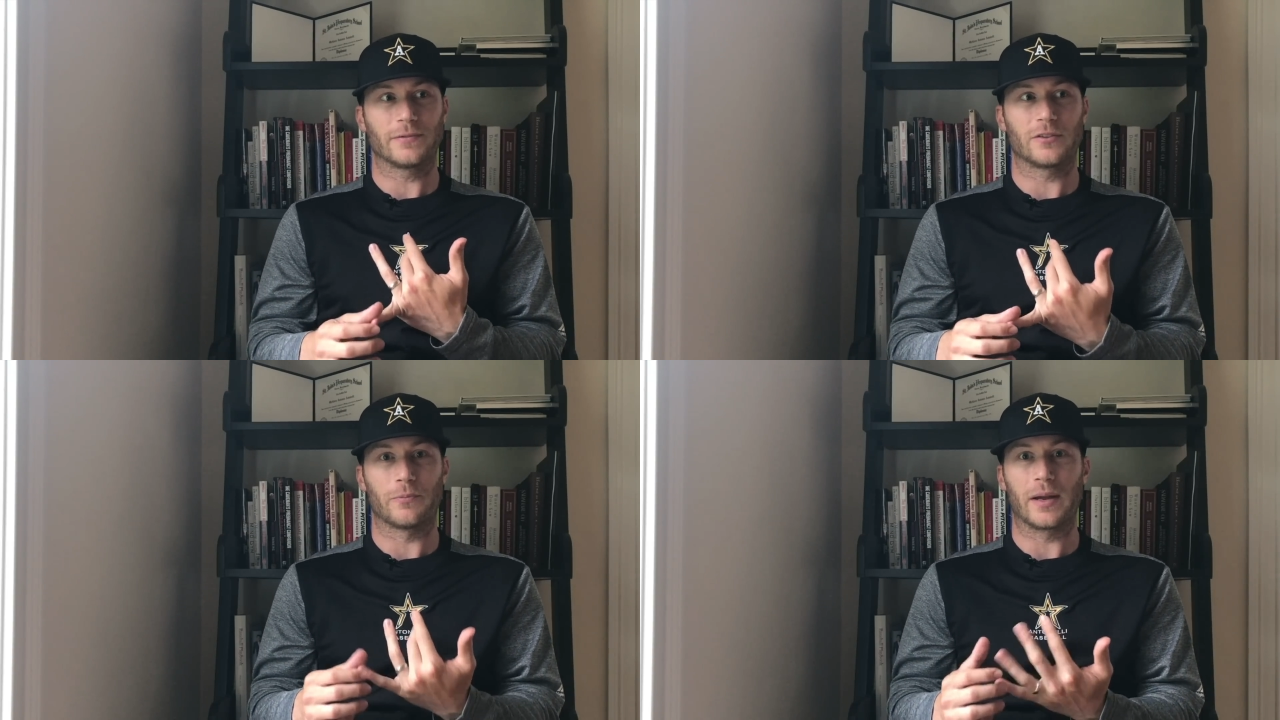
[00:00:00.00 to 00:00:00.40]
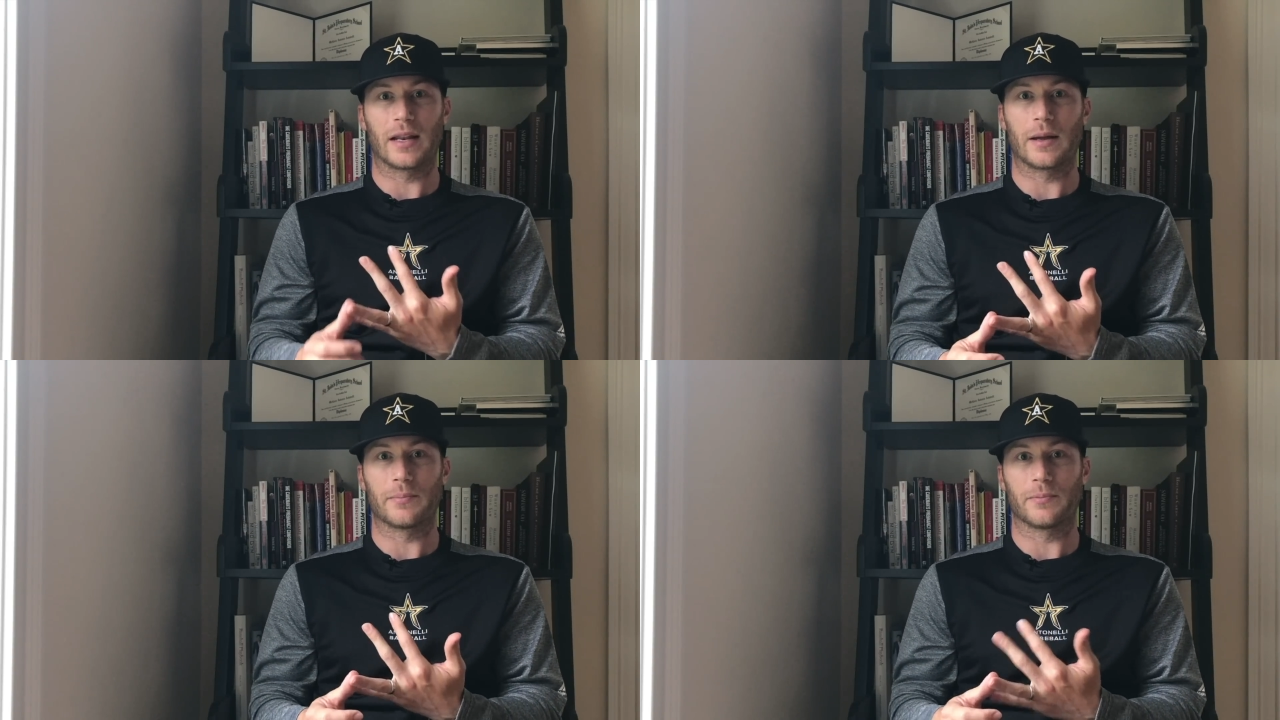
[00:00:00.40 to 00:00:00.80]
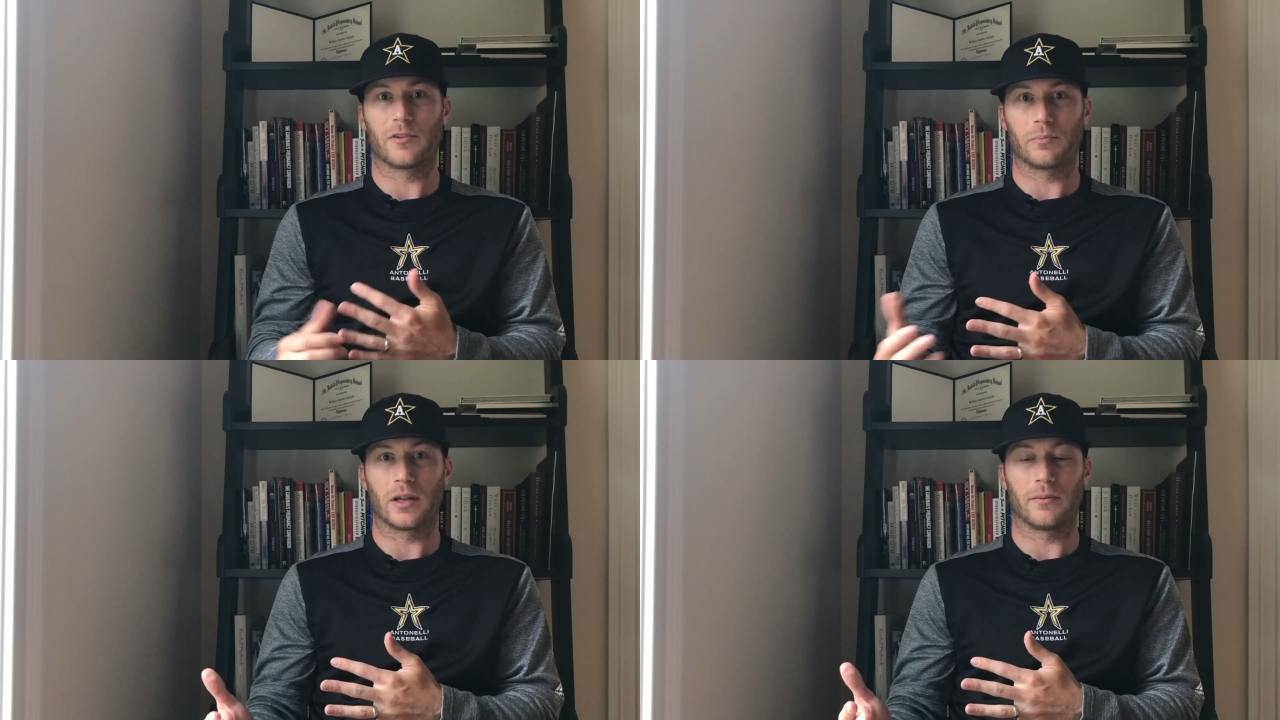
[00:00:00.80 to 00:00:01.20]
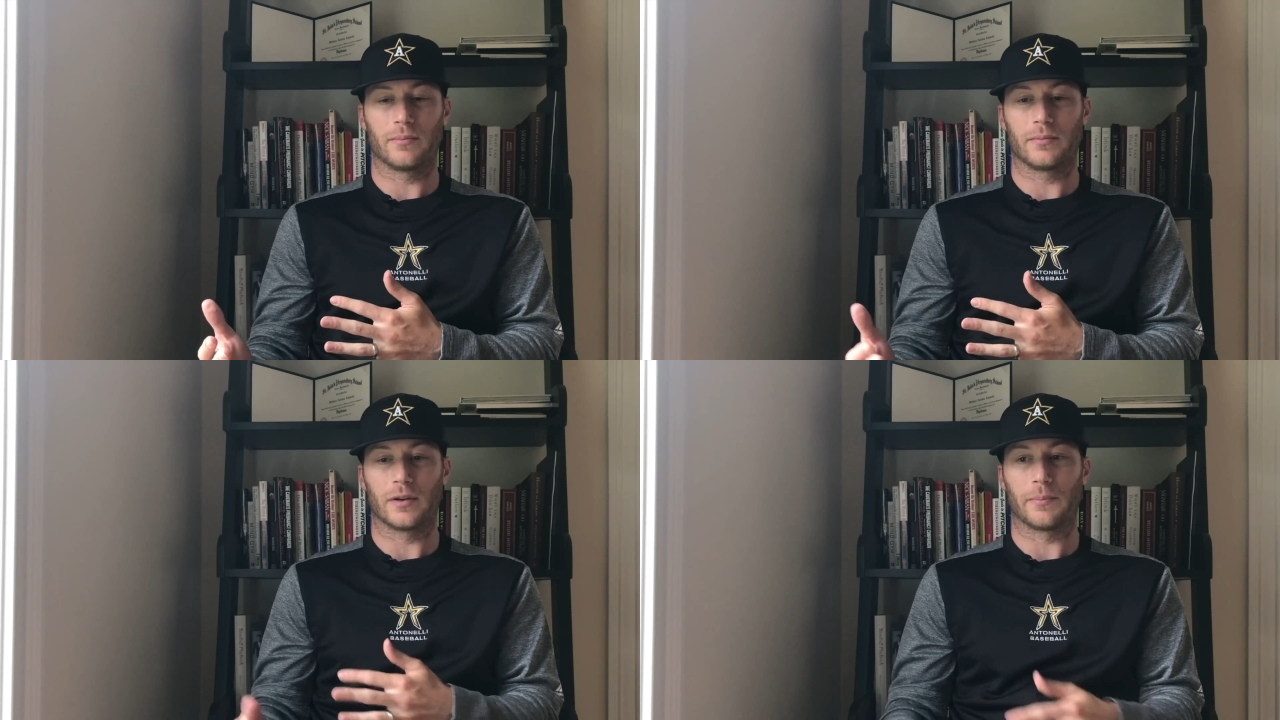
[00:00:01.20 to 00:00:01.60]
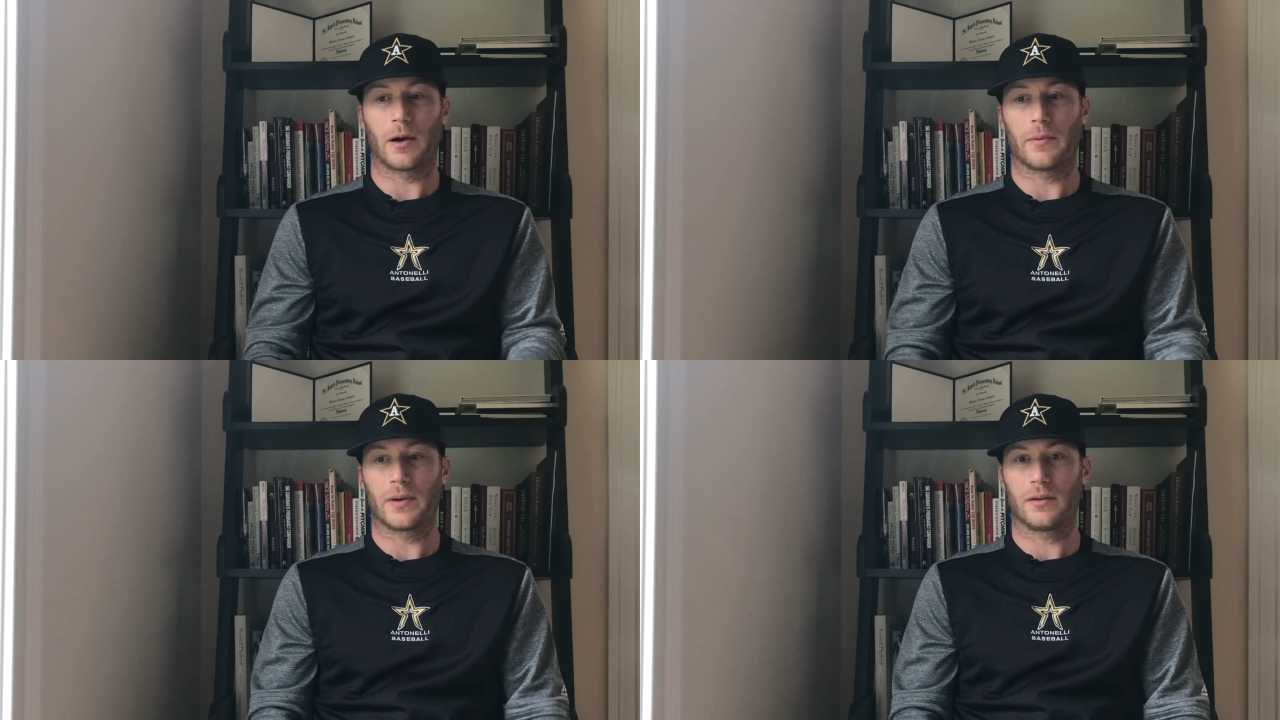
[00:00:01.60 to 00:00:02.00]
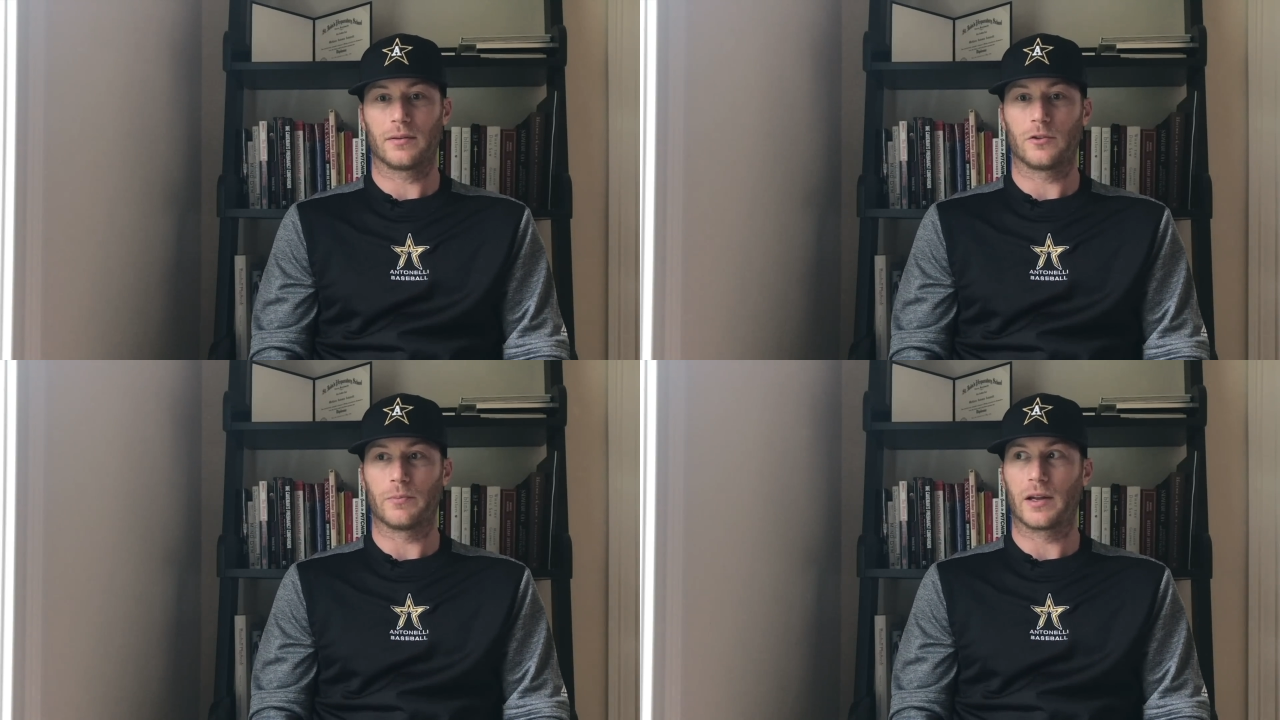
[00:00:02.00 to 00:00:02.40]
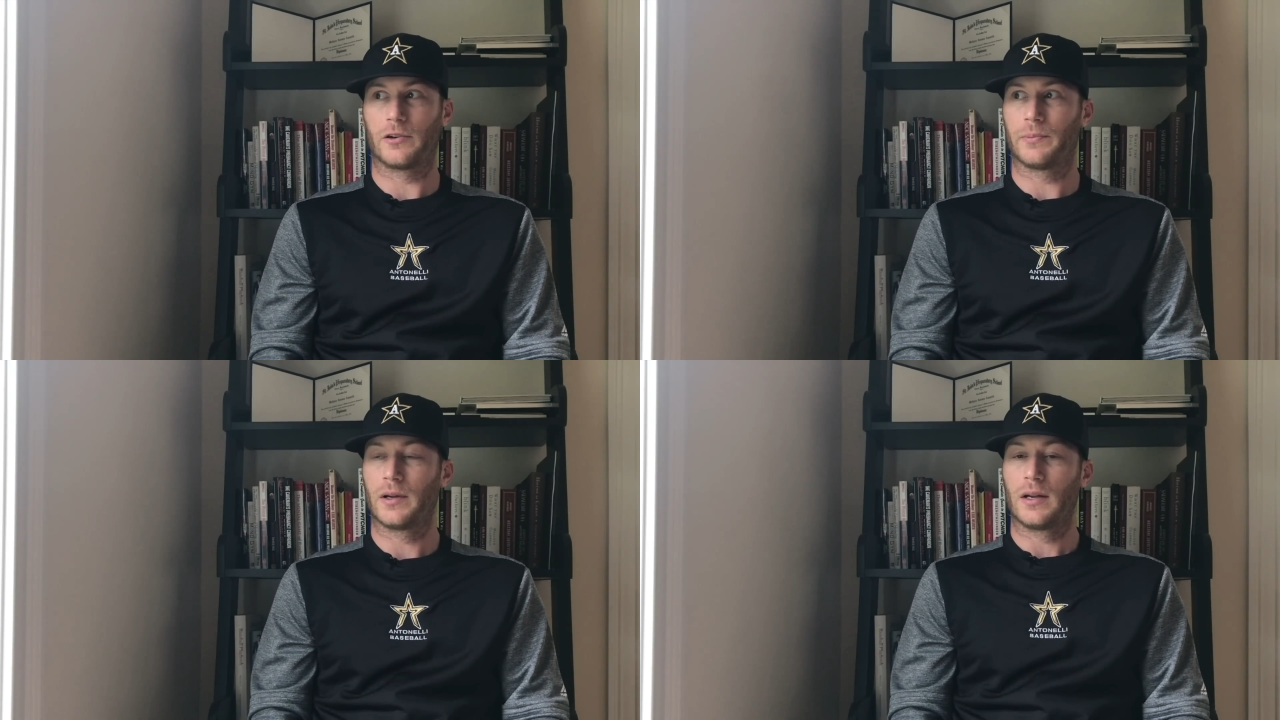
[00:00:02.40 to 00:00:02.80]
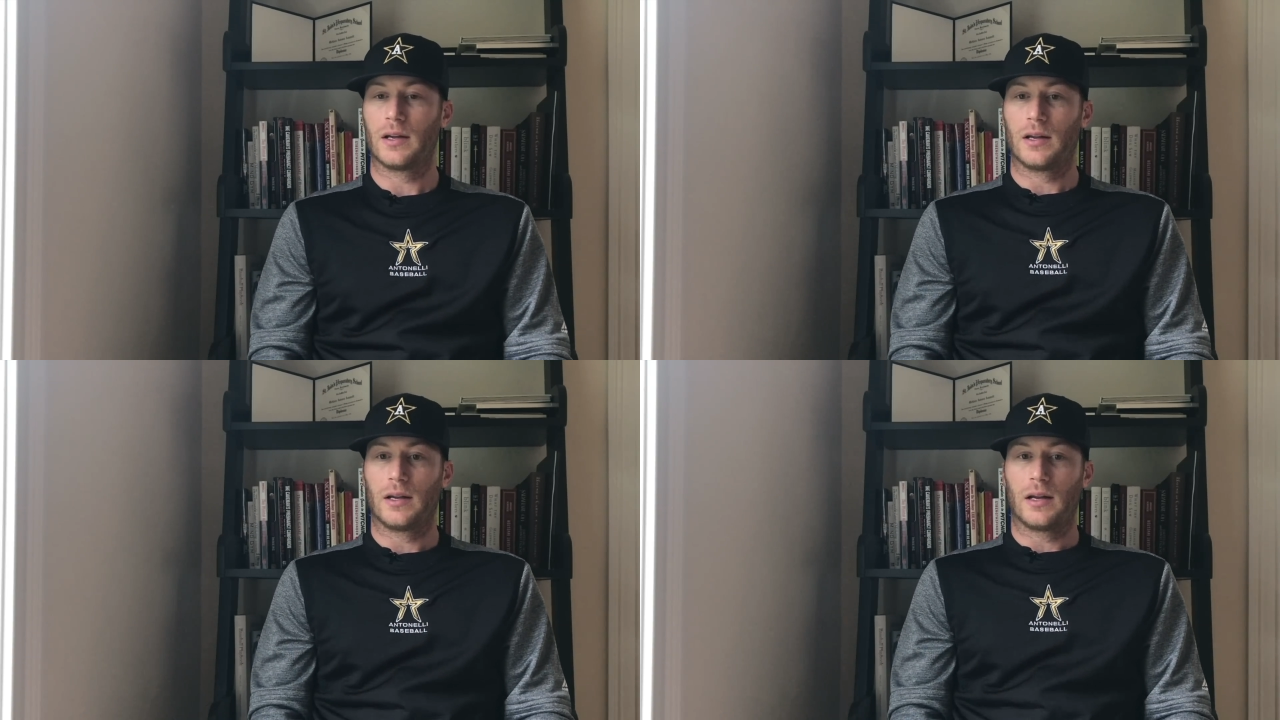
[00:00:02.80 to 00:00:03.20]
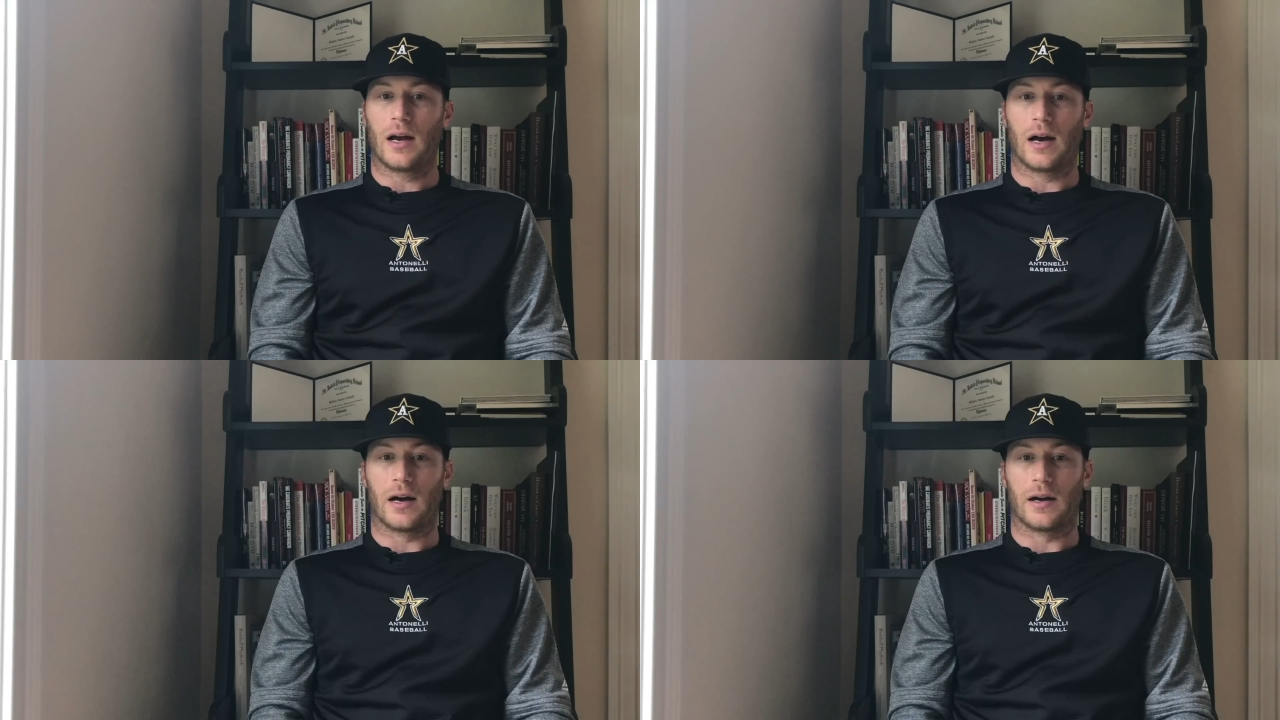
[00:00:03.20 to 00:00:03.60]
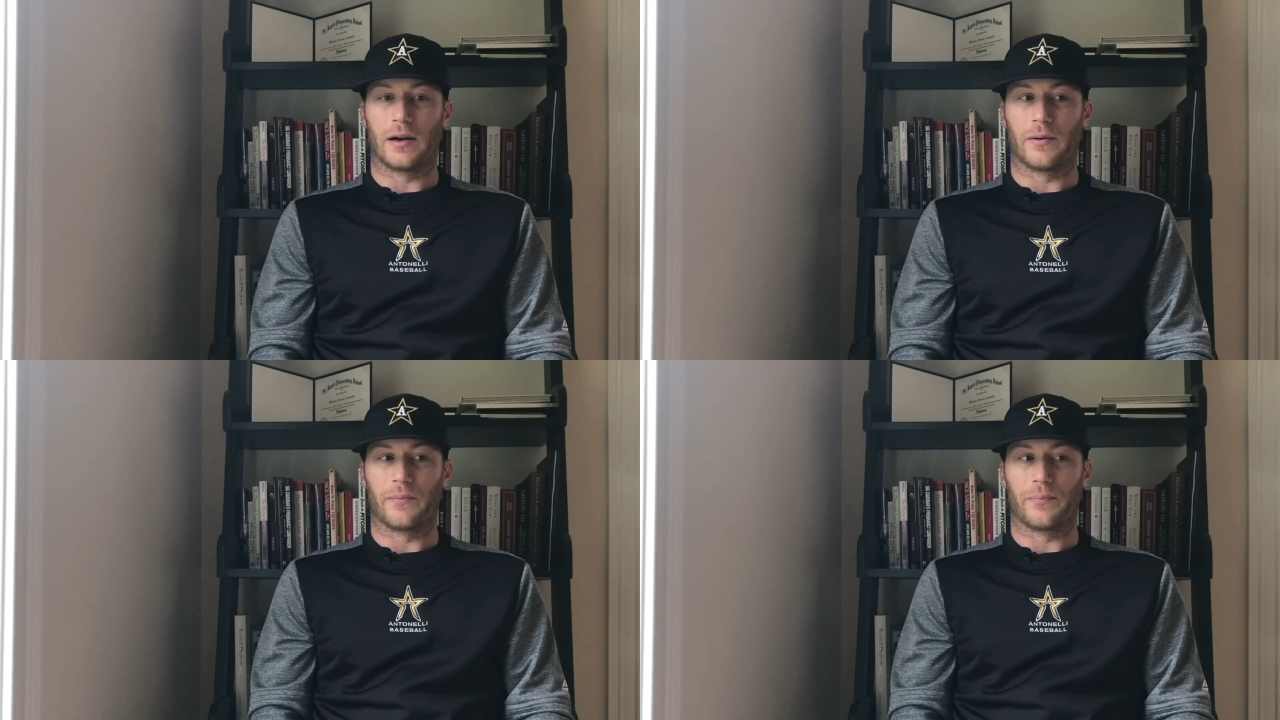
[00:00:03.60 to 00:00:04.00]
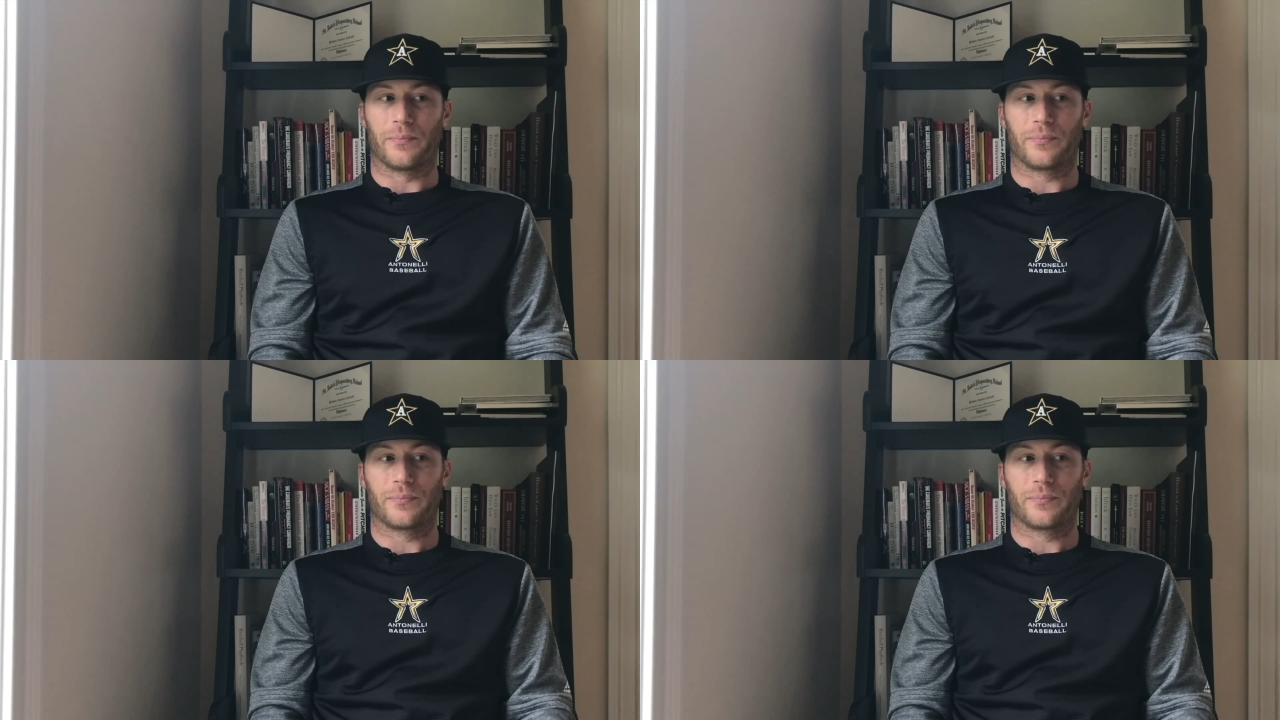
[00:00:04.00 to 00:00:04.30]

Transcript: So me and him split an apartment, two bedroom. Um,